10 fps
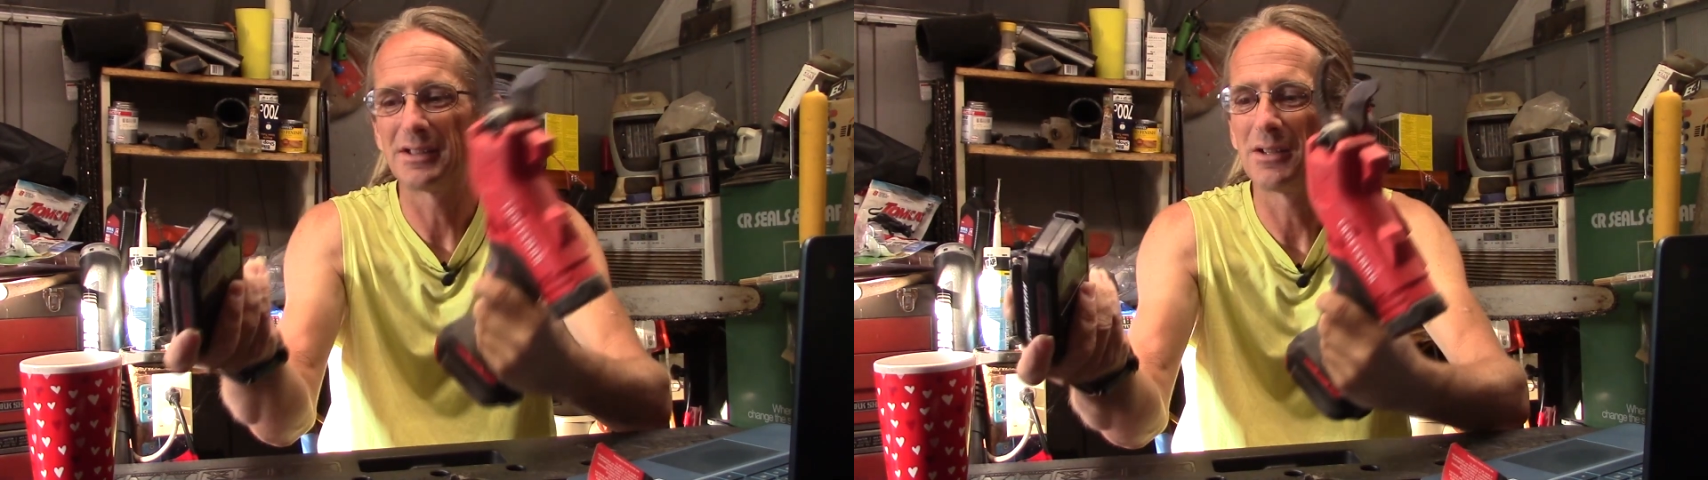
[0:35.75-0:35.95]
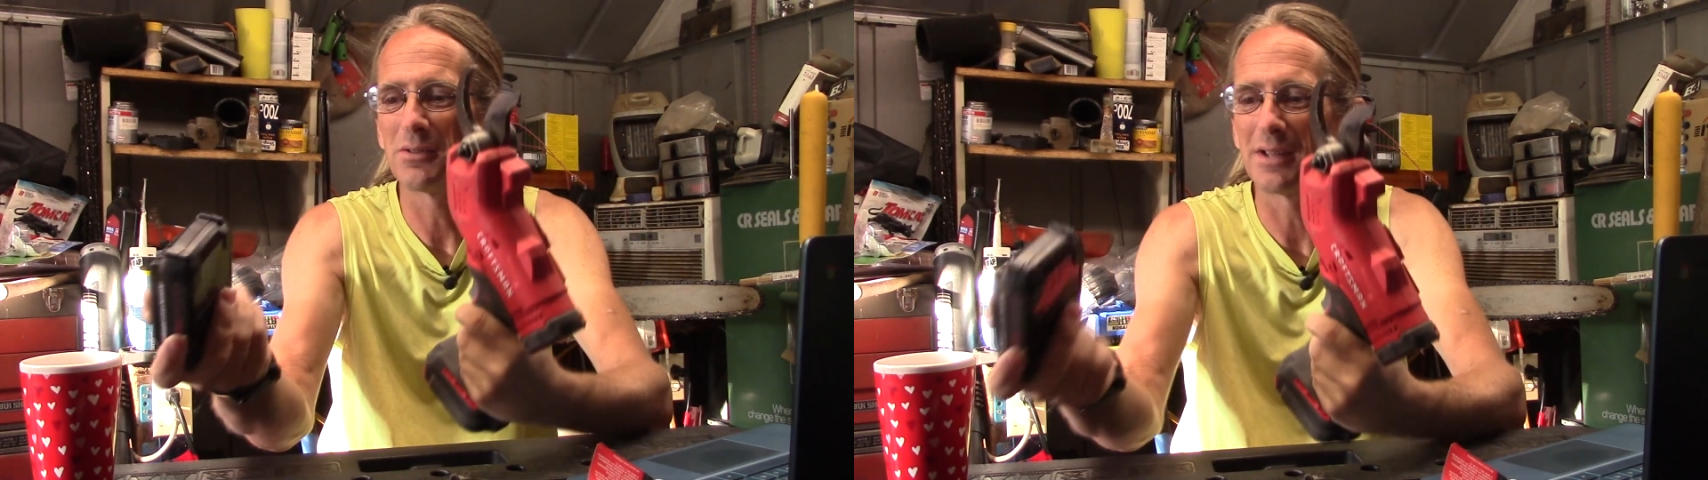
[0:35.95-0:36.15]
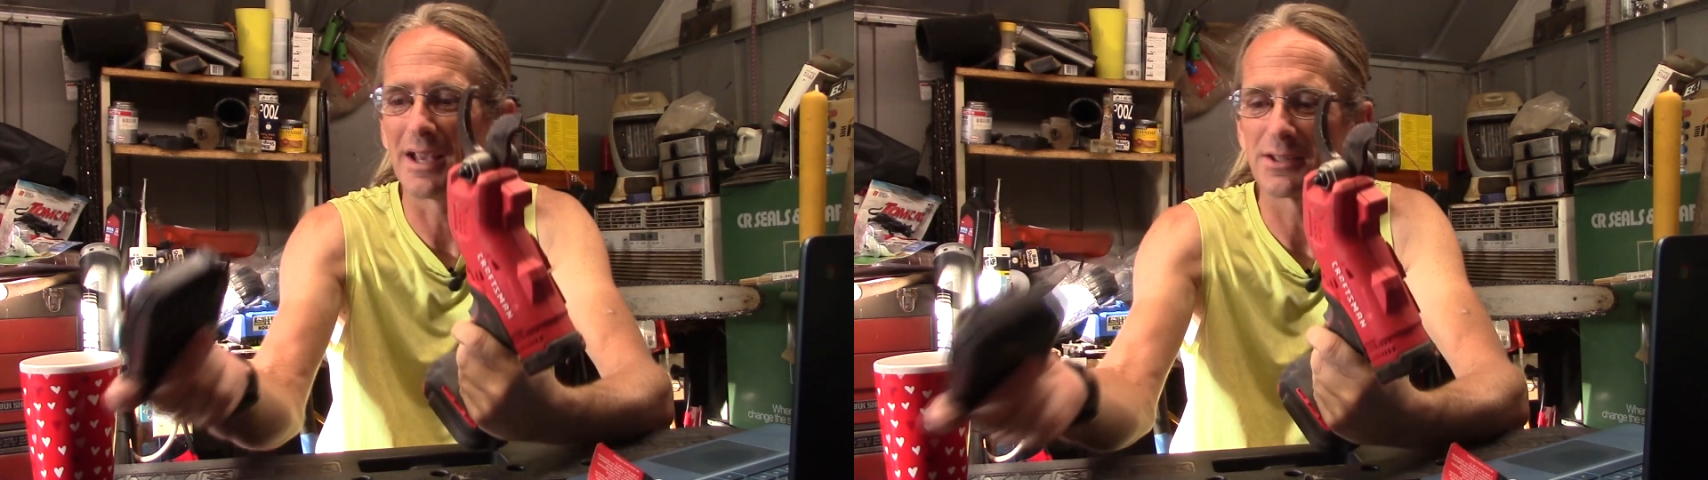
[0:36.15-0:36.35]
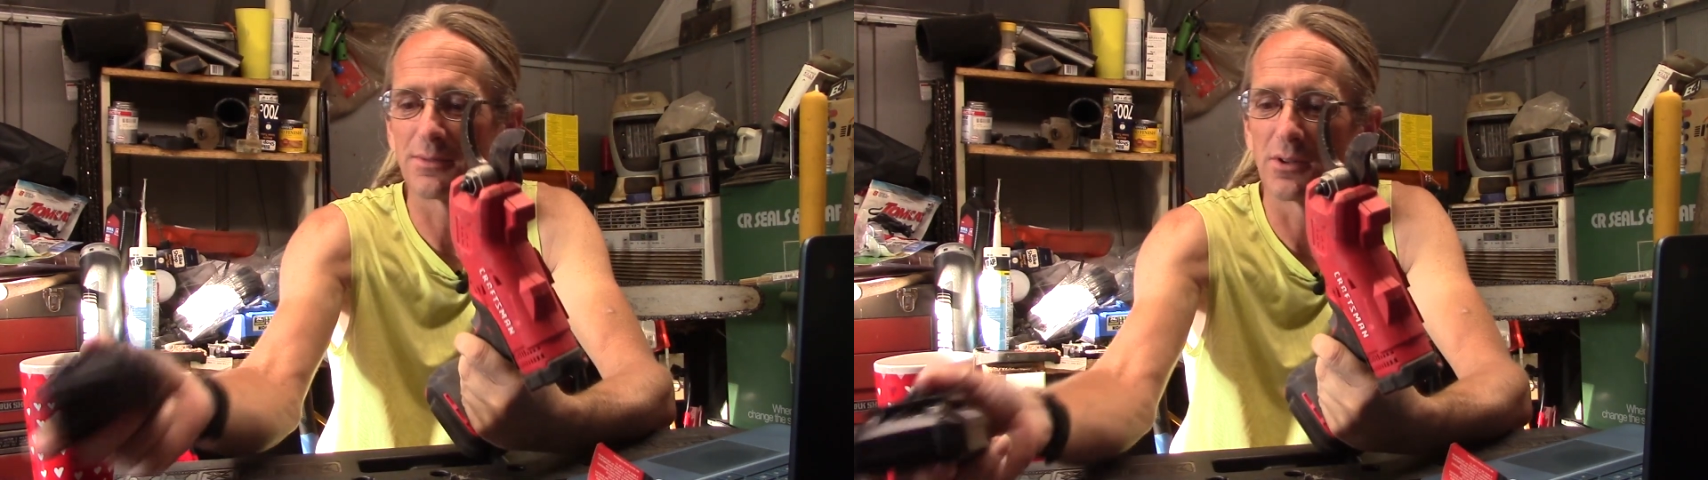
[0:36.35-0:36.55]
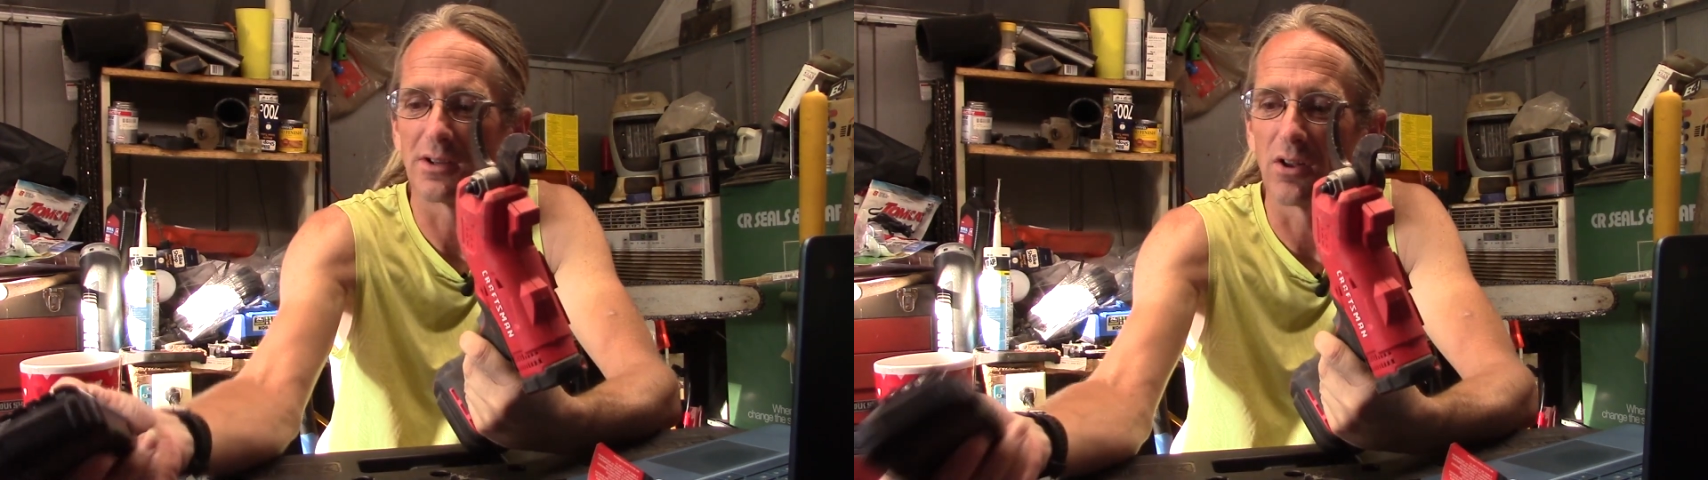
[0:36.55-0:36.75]
They don't last
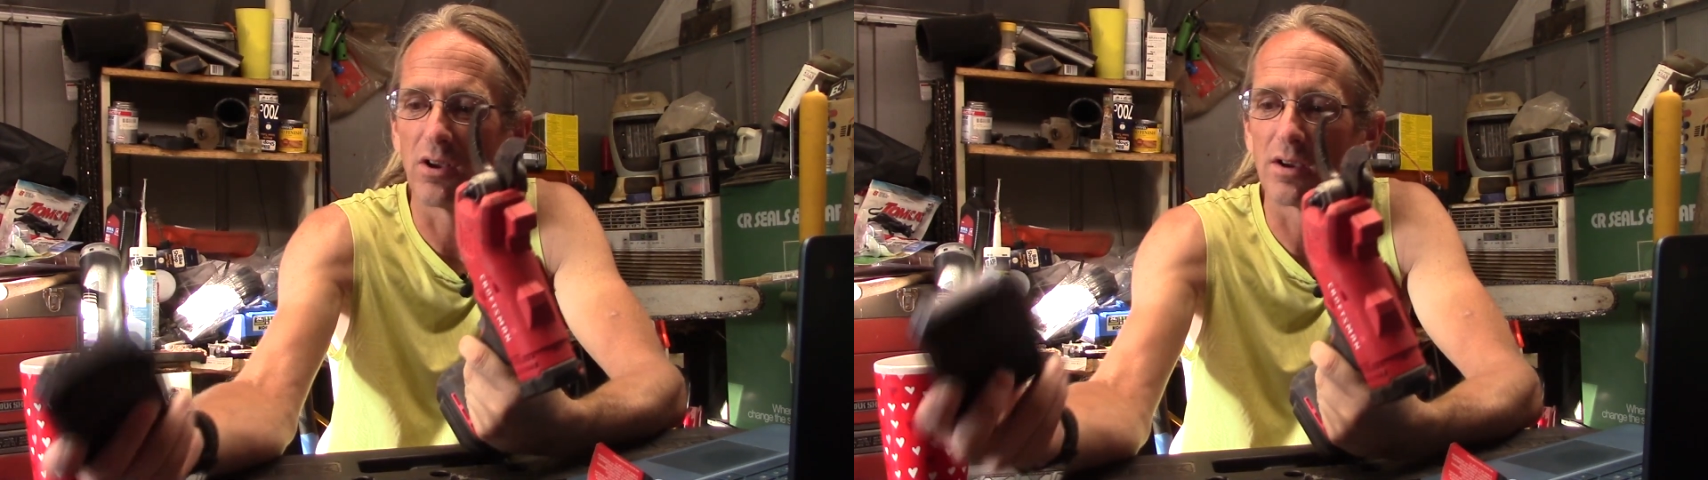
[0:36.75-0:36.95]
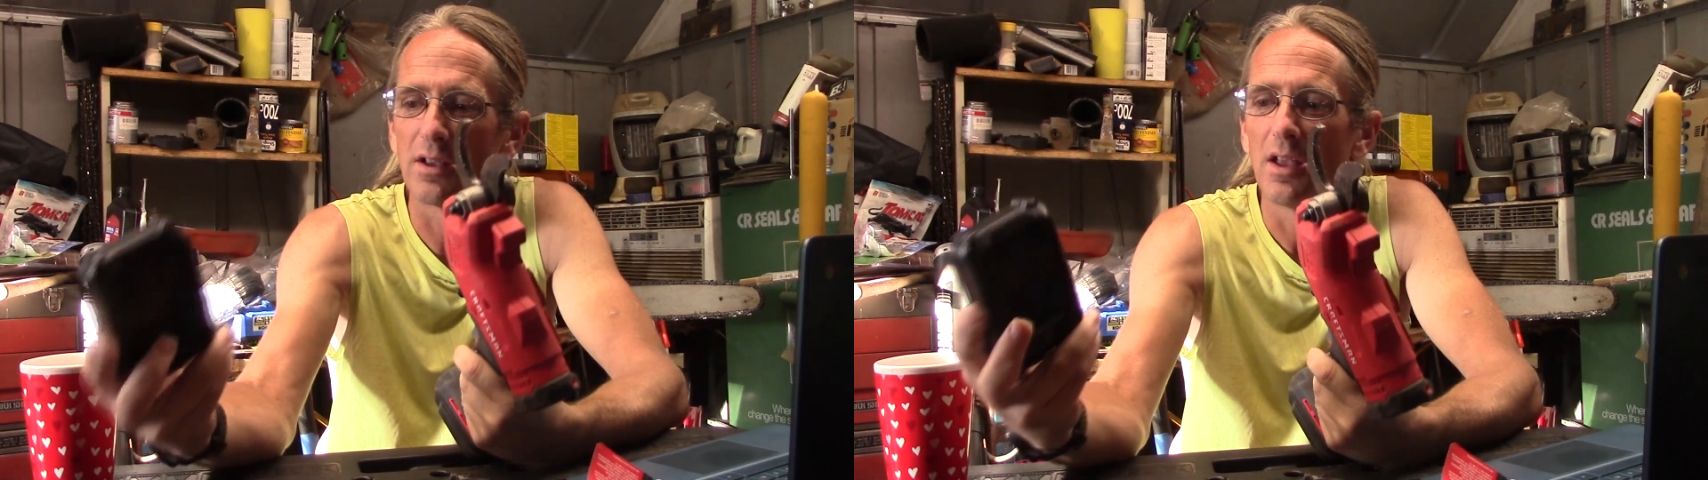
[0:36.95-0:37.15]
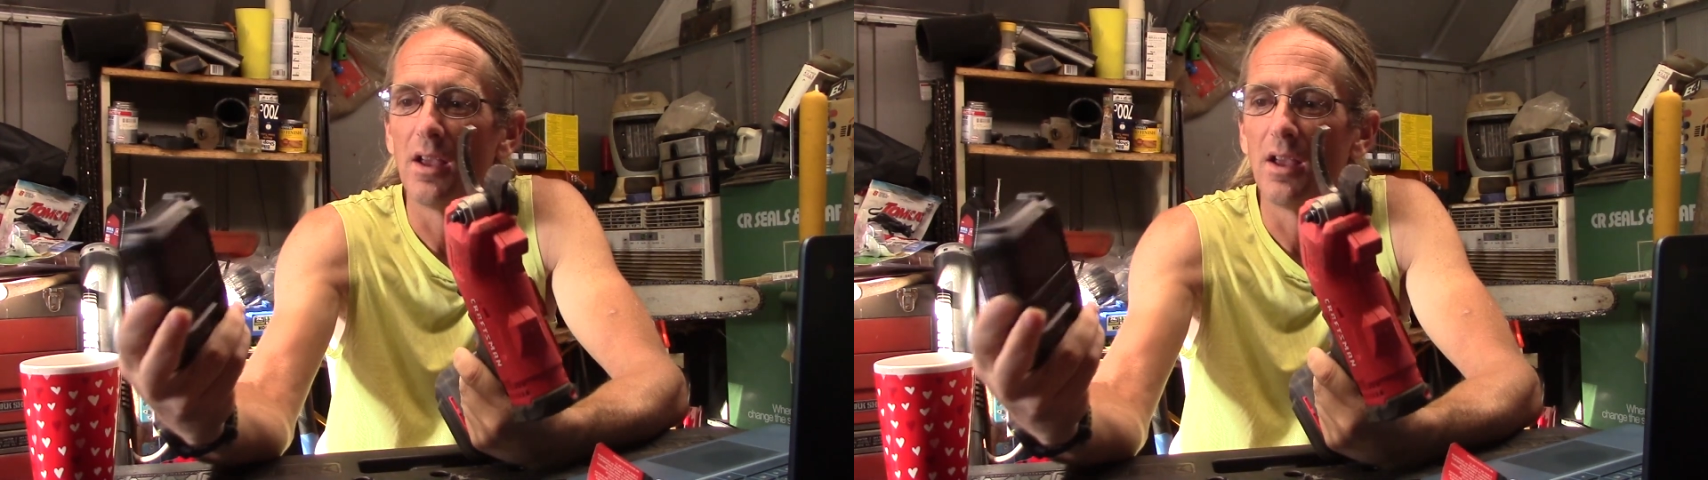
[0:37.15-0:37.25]
very long.